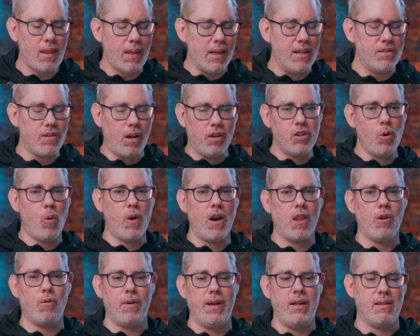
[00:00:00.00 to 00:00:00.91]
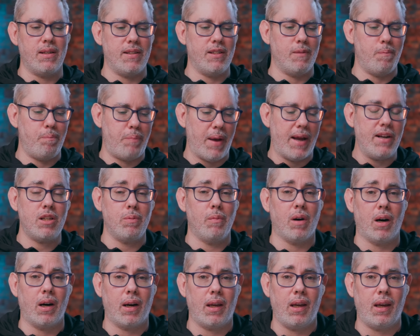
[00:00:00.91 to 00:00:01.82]
That's also one of the reasons
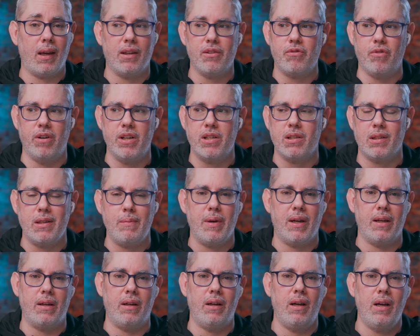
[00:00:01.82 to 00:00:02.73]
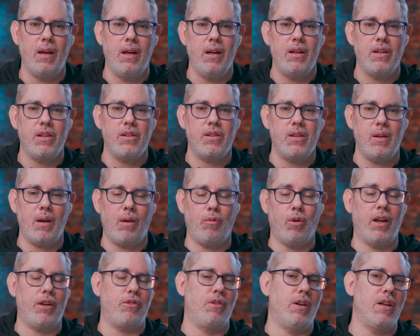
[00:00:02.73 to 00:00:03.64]
benchmarking has traditionally been well,
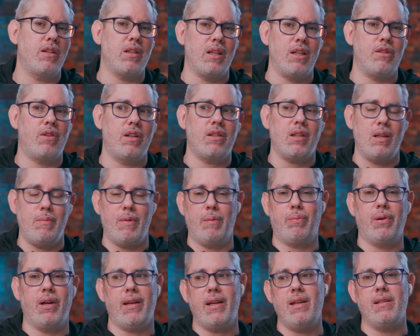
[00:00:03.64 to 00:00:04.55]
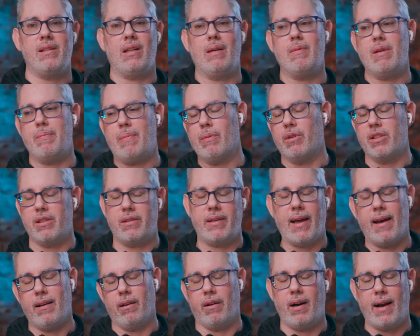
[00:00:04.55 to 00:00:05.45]
not traditionally, it's traditionally been pretty easy. I mean, people just
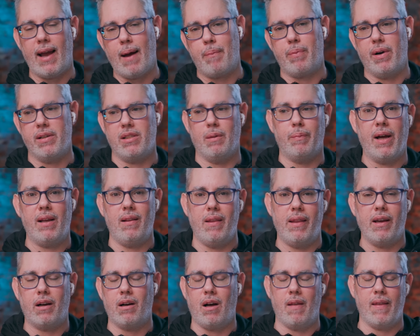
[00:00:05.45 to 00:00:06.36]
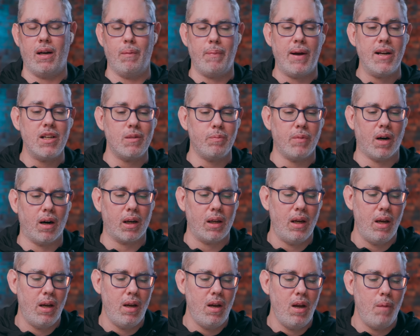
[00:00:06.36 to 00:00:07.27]
download an app, press a button, and they call that a benchmark.
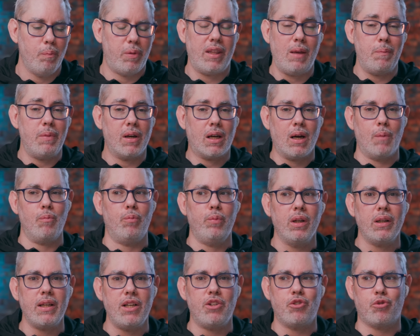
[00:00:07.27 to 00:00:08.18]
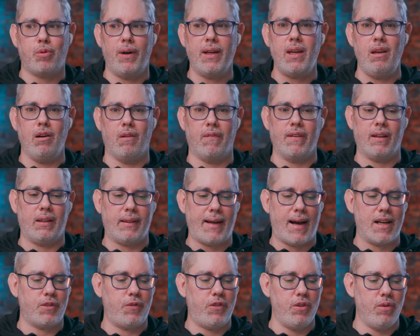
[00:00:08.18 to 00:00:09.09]
But they've become really tricky over the
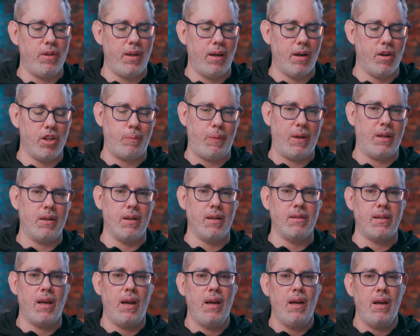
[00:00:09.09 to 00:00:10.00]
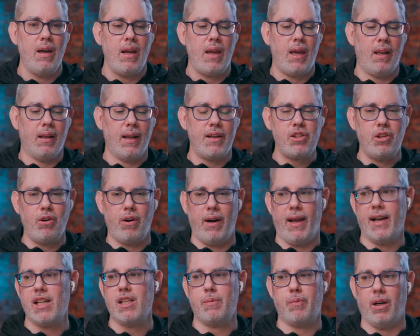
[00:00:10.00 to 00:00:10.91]
last few years because unless you're an
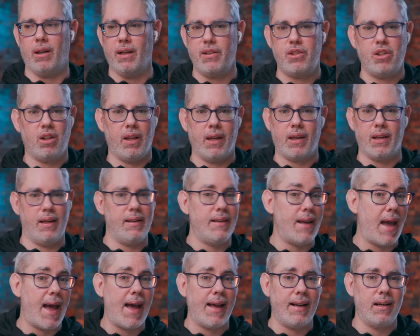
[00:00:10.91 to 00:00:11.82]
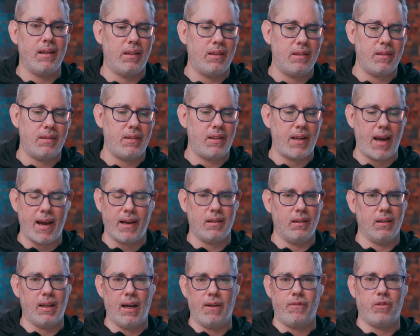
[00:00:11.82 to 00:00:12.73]
expert, unless you're like in a NAND tech
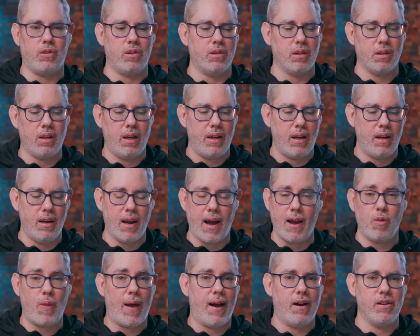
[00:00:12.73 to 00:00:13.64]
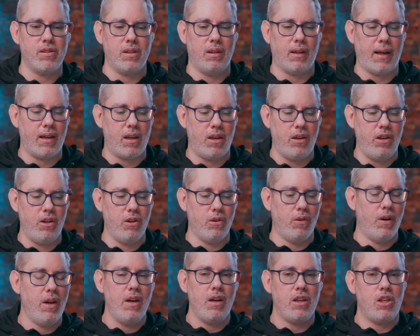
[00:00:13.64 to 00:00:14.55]
level 9000
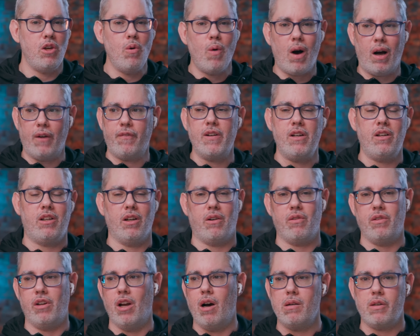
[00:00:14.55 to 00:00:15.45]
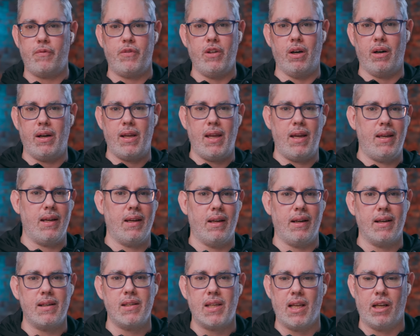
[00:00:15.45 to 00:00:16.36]
IQ, you often don't know if you're hitting
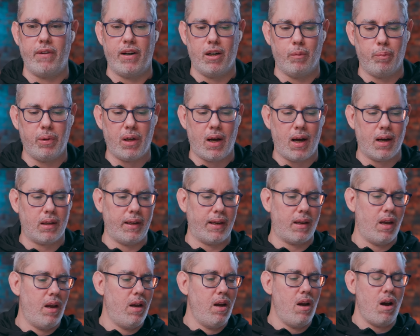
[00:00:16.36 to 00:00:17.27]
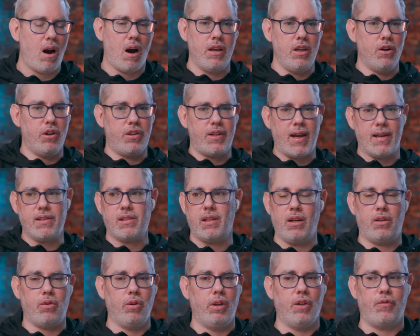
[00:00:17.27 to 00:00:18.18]
an accelerator block. Like, are you
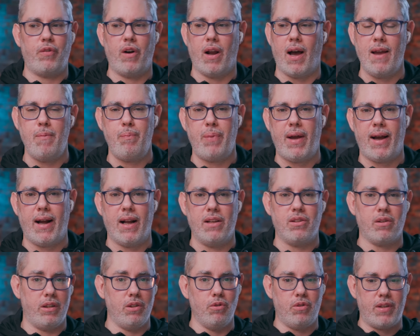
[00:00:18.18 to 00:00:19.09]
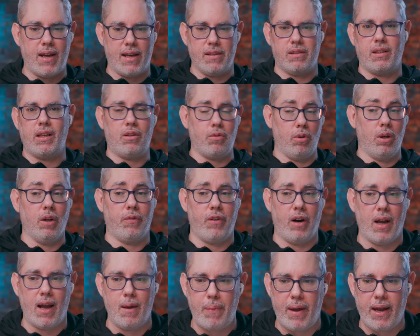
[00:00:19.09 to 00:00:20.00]
testing two different iPads? Are you testing two
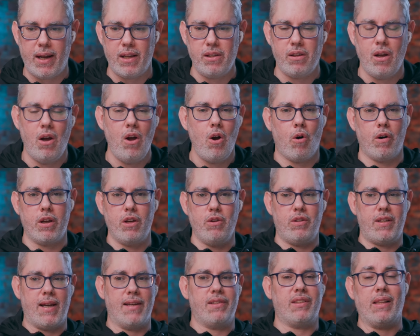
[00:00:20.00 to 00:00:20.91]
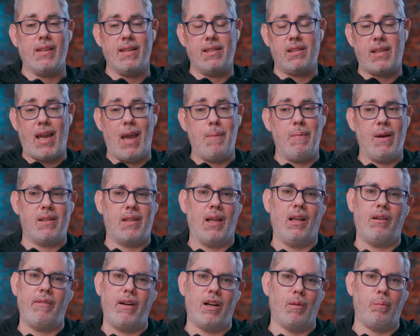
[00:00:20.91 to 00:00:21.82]
different iPads? Or are you testing the same
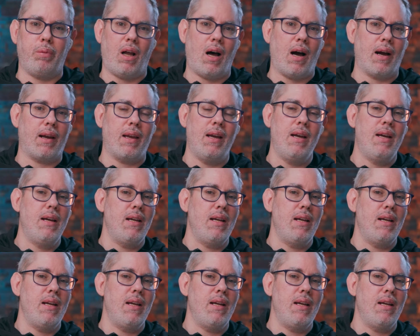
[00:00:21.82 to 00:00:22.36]
accelerator block